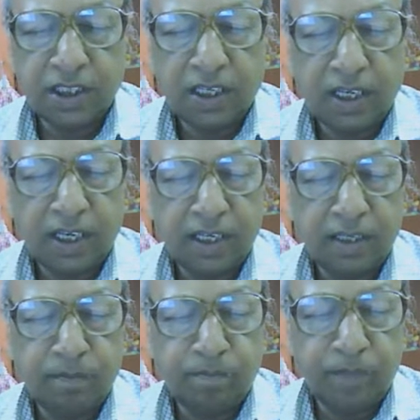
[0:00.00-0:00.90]
and
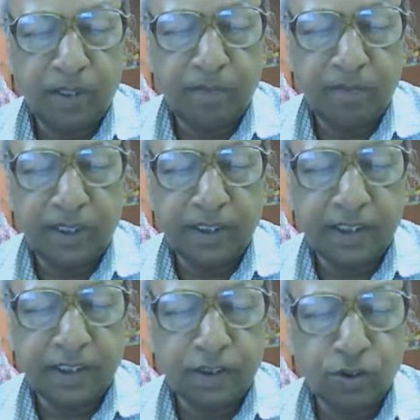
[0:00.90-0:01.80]
implemented
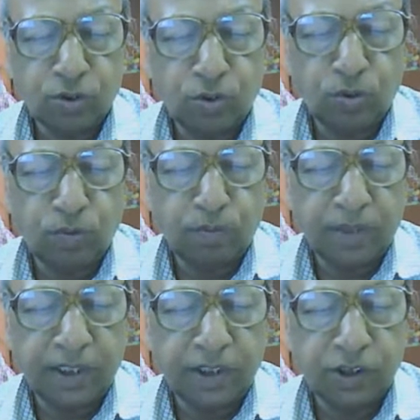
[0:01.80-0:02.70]
so
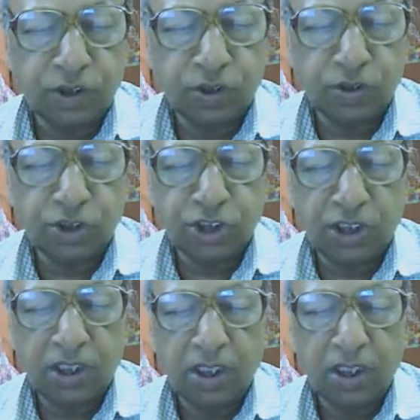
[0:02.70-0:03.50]
many social